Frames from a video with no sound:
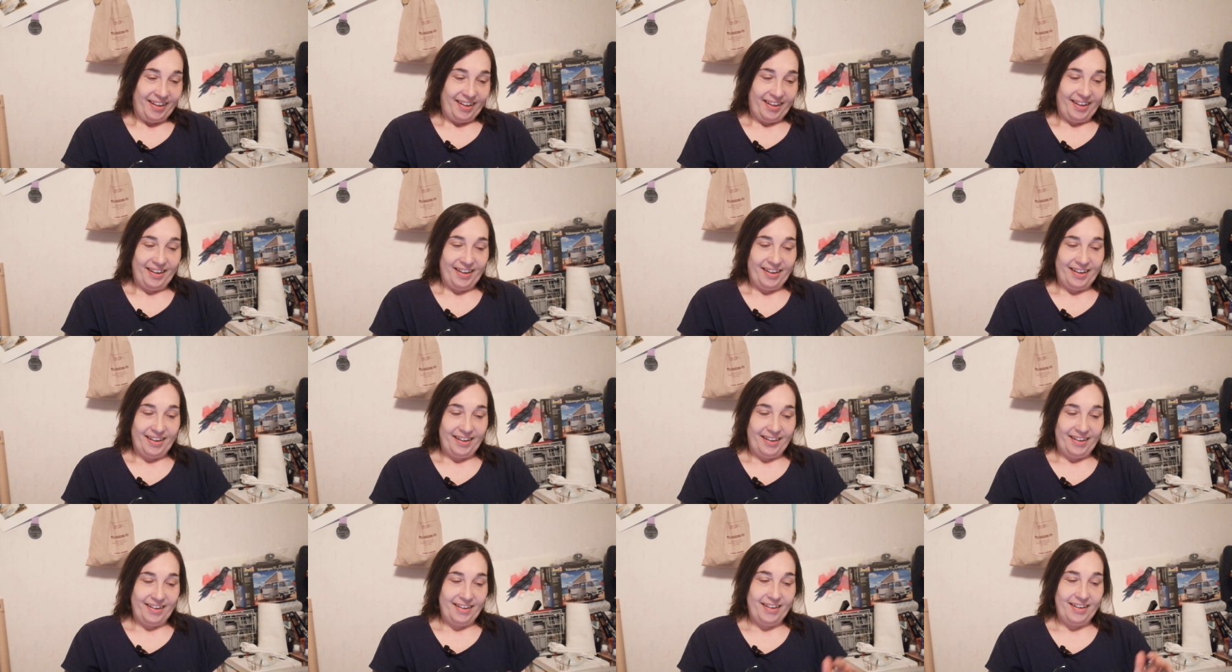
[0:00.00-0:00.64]

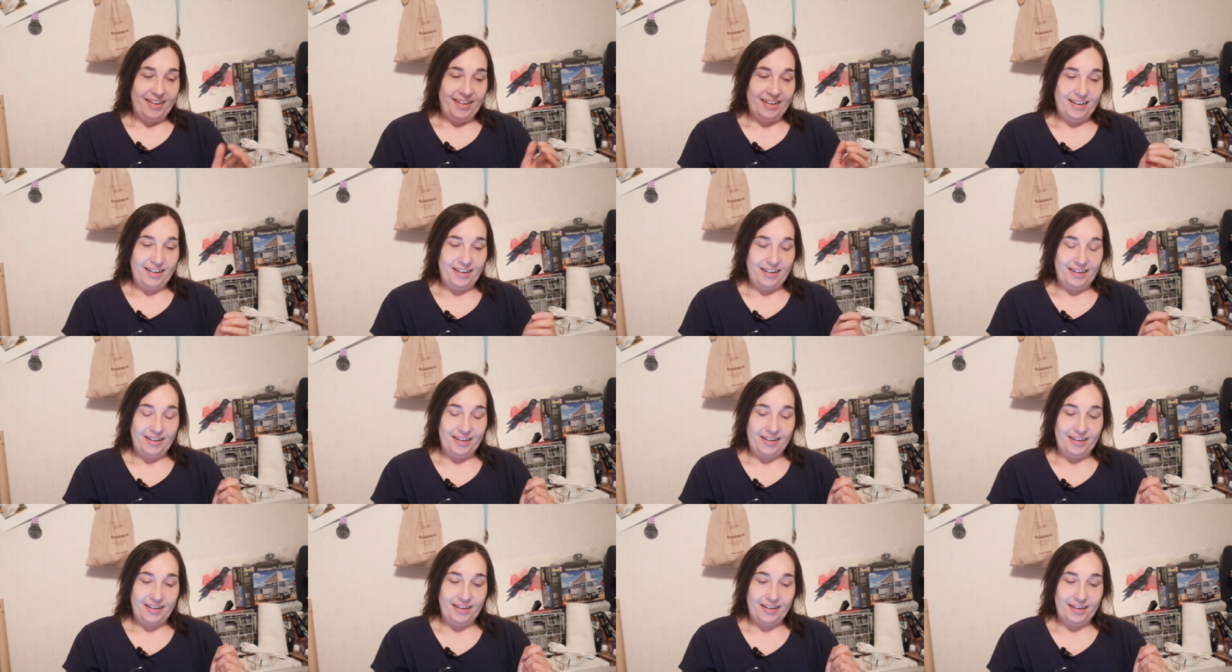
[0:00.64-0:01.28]
And
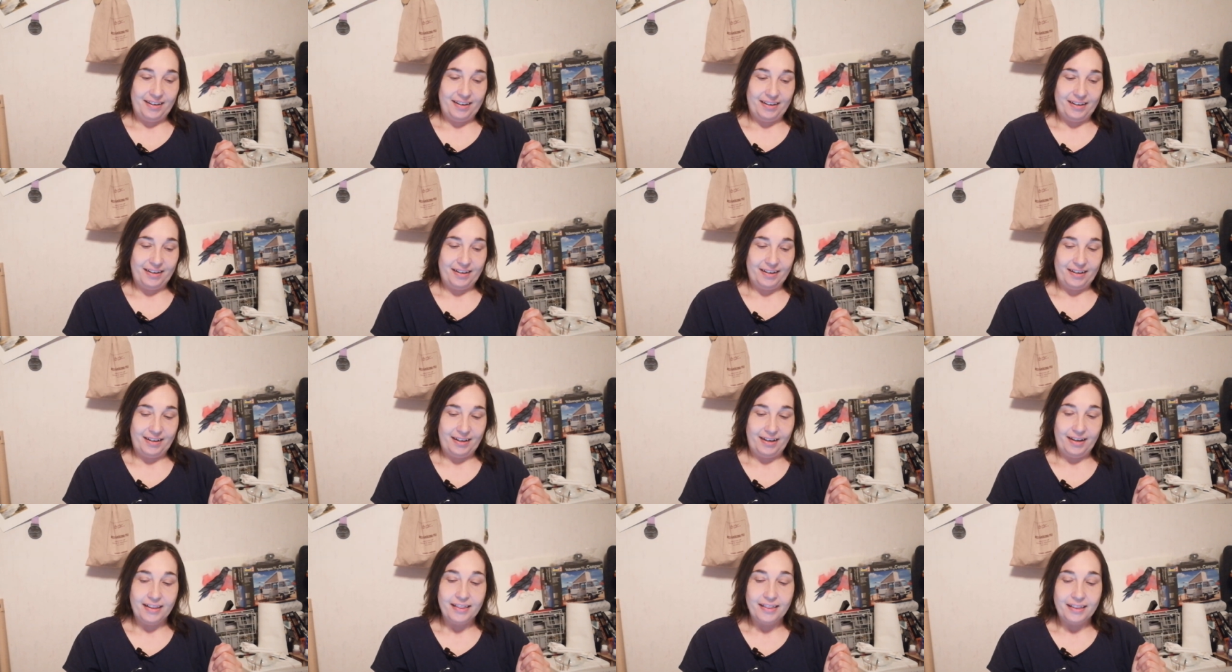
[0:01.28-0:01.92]

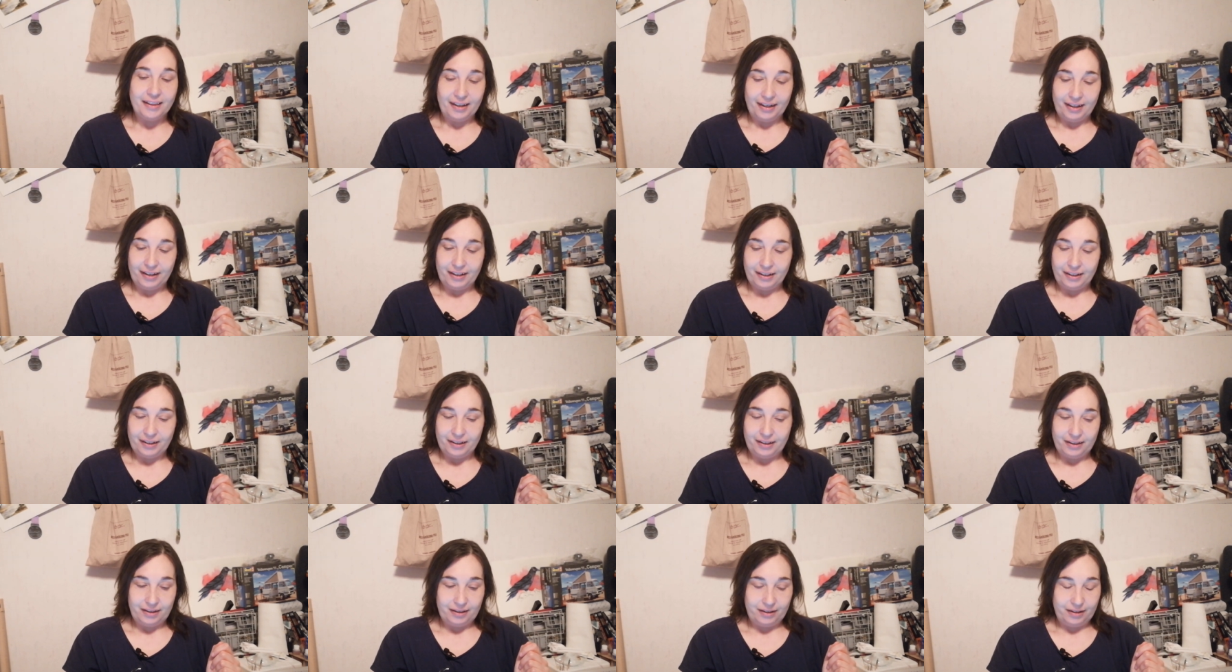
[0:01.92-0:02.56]

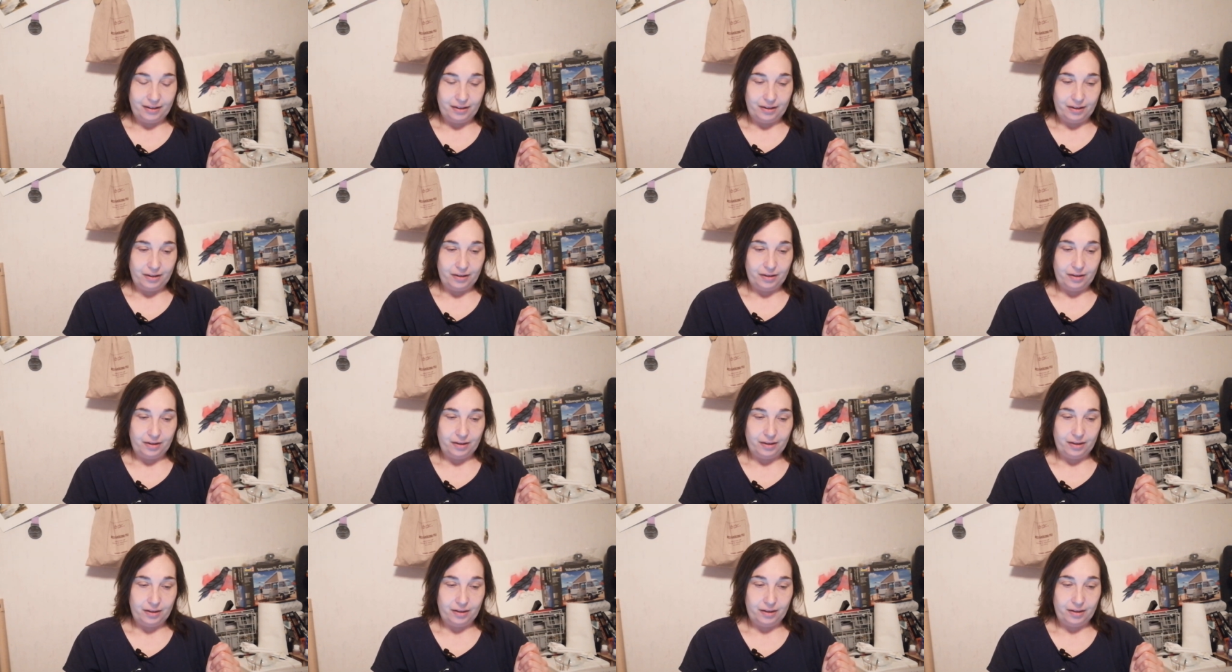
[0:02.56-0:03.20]
then
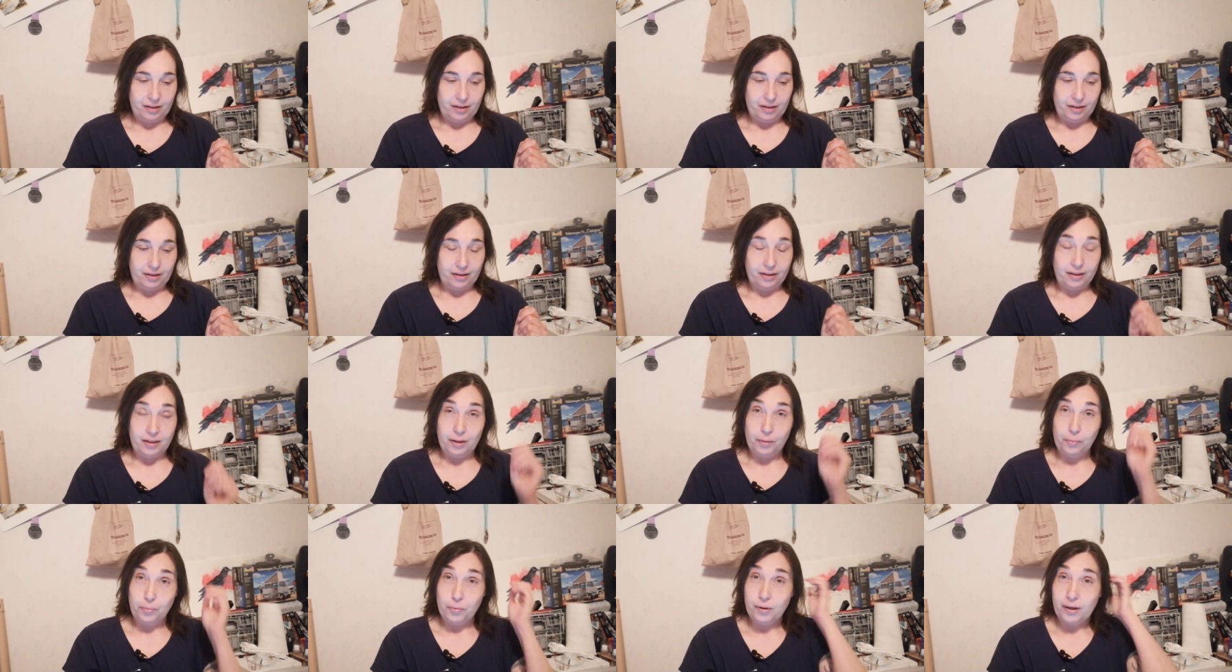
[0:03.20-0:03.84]

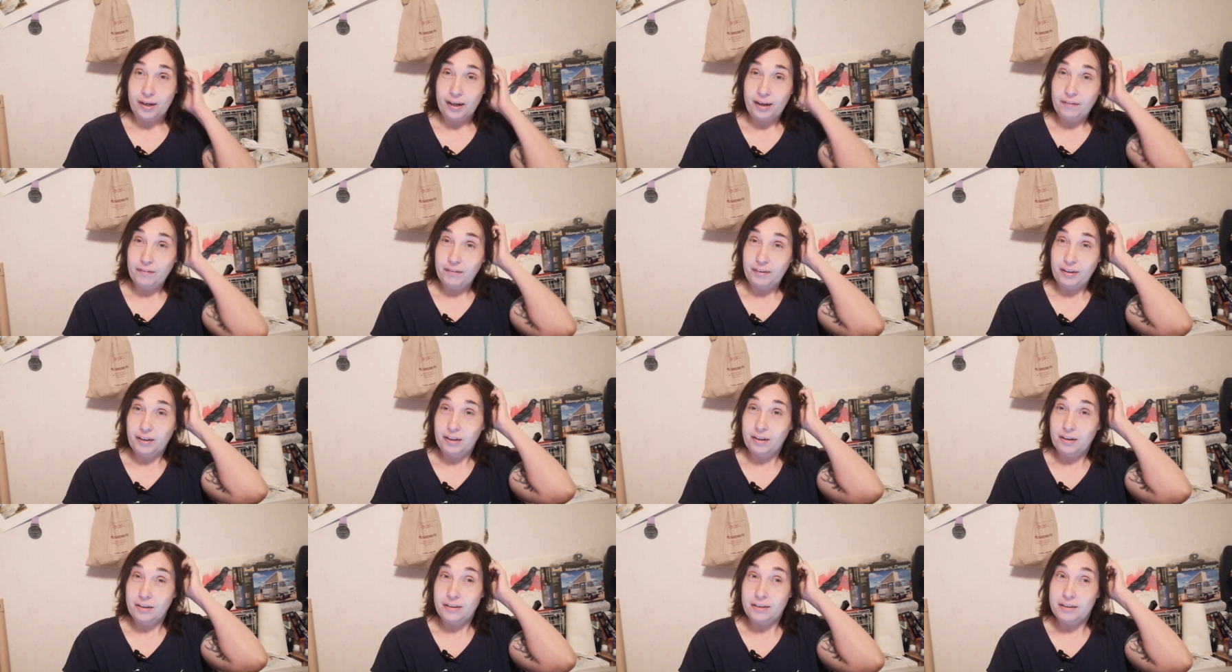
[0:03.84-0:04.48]
they were
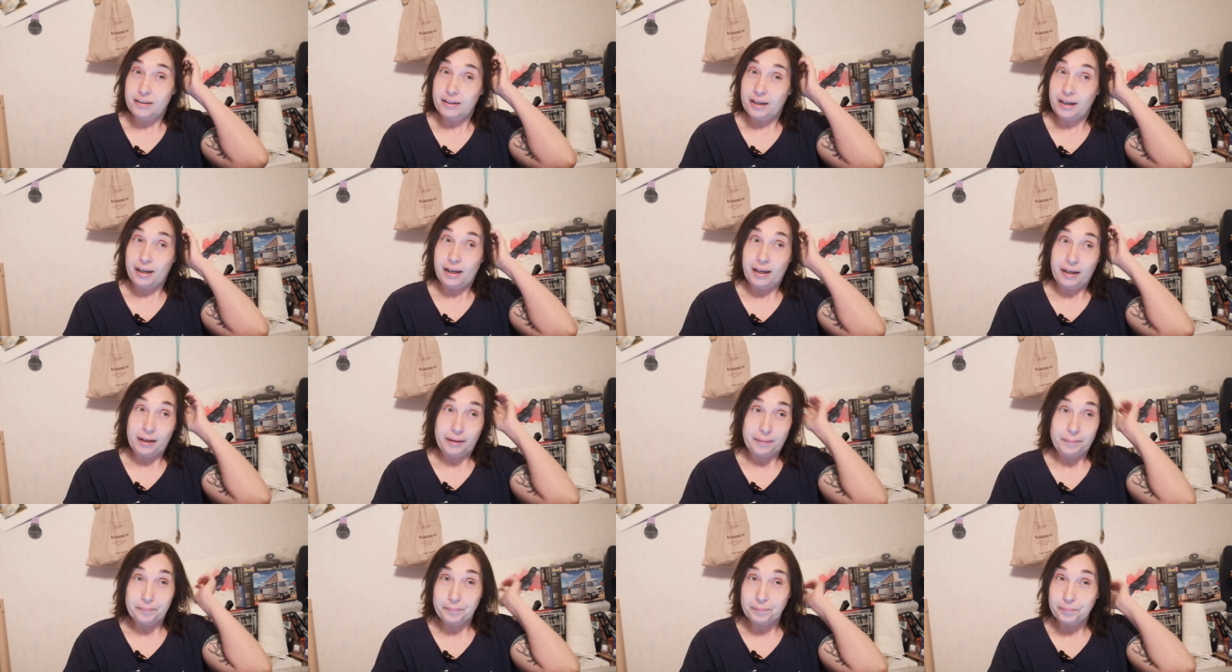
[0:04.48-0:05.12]
having a
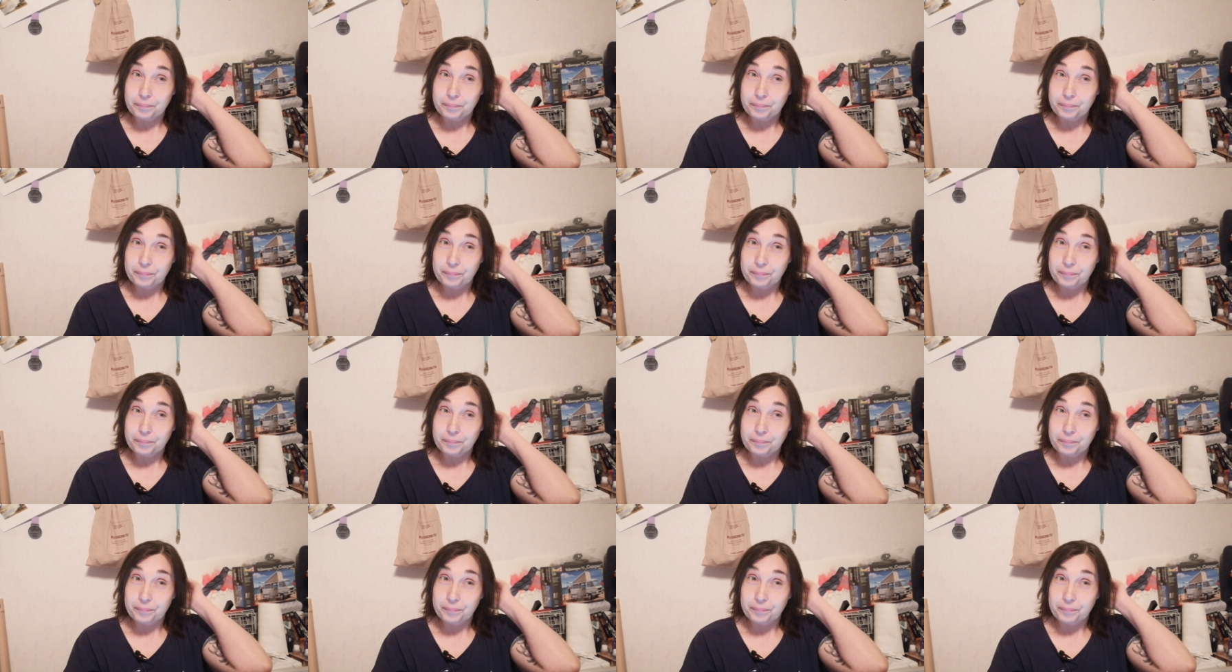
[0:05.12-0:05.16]
day